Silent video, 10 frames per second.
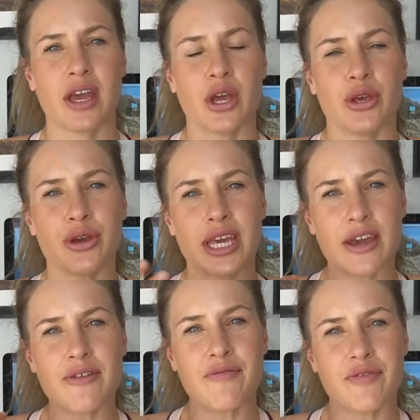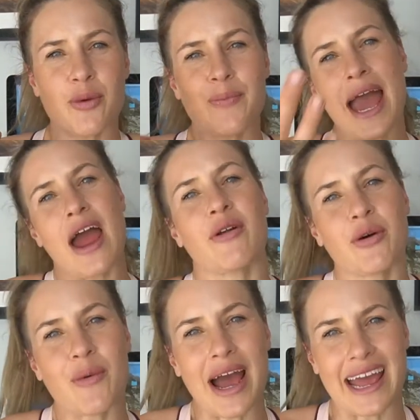You give your power
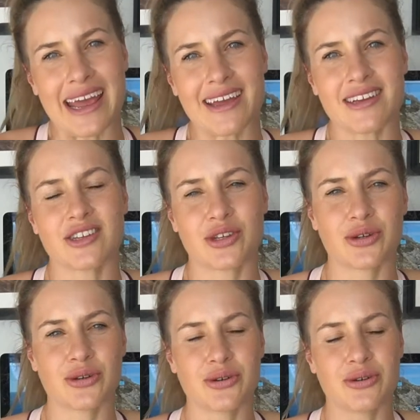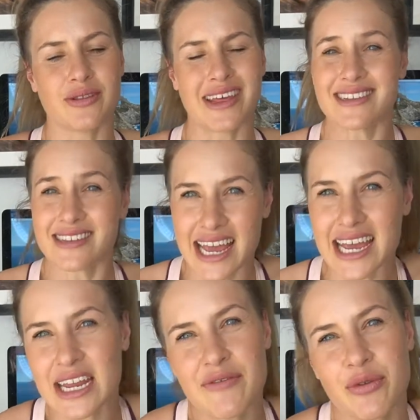away to these
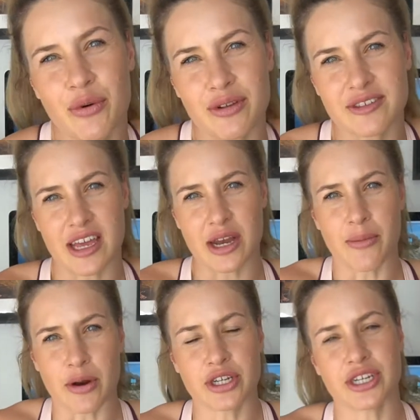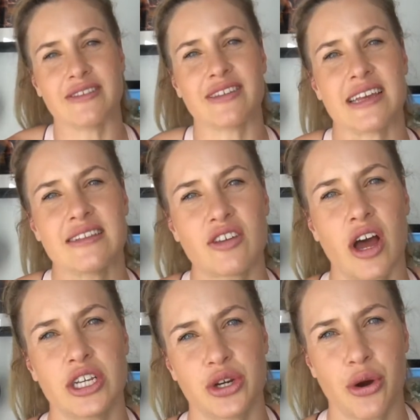negative thoughts and emotions
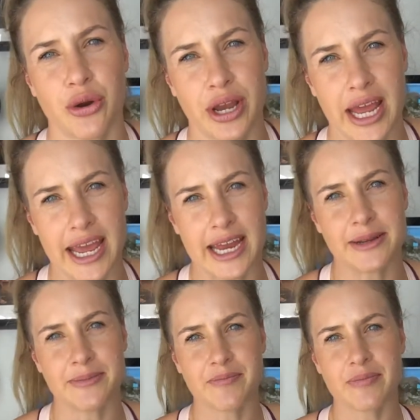inside your own head.